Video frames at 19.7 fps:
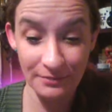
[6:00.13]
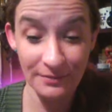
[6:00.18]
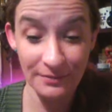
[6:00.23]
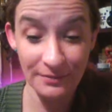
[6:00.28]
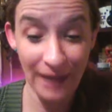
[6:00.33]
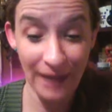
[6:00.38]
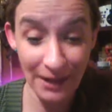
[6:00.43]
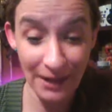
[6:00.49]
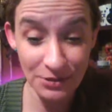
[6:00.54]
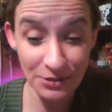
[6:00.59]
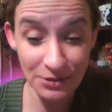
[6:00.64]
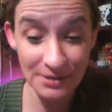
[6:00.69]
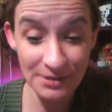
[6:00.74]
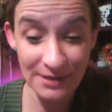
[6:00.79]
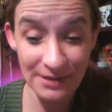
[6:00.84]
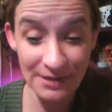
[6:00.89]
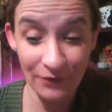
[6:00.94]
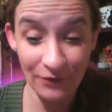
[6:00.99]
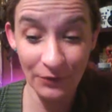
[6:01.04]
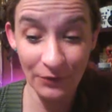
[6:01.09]
Catch
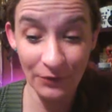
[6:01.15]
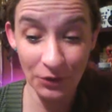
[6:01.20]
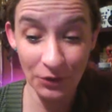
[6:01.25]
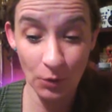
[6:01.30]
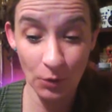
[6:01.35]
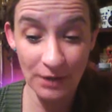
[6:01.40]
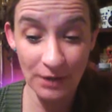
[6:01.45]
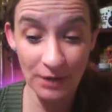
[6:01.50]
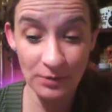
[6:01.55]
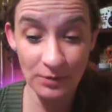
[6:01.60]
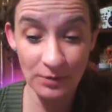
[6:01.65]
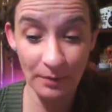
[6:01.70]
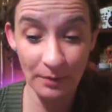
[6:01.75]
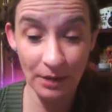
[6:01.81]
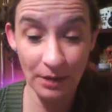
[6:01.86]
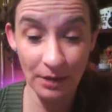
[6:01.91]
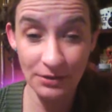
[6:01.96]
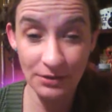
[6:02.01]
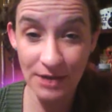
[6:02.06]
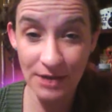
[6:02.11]
yourself when you want to
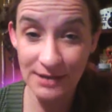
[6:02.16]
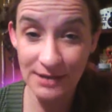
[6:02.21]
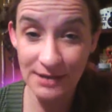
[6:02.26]
apologize or